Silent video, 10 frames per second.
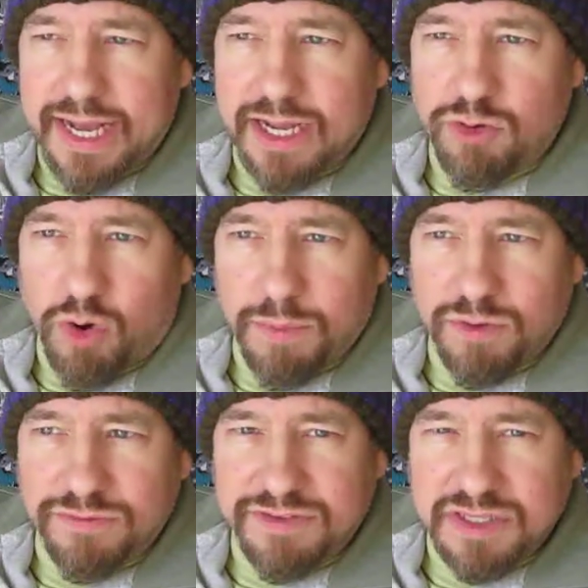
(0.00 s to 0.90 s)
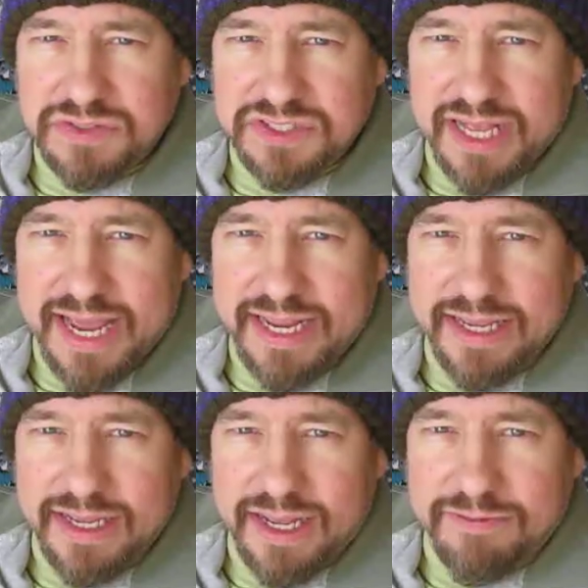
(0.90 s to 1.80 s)
Normal feels
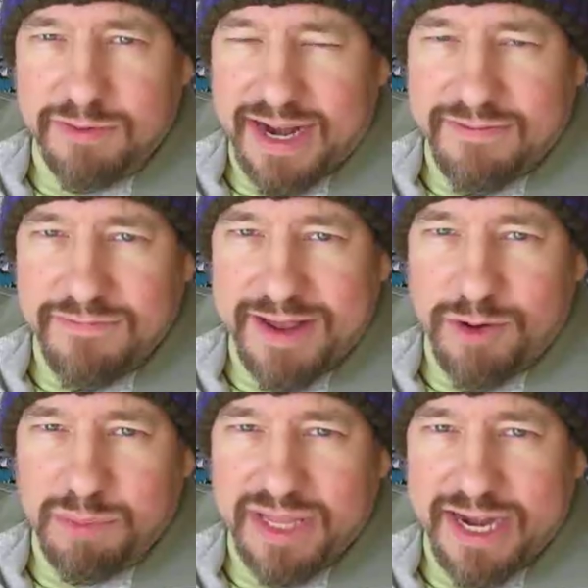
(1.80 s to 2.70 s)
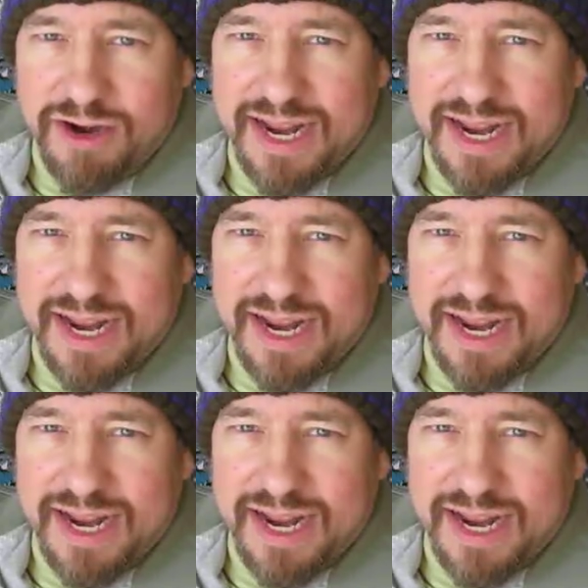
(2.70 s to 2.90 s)
like, for kind of a veteran player,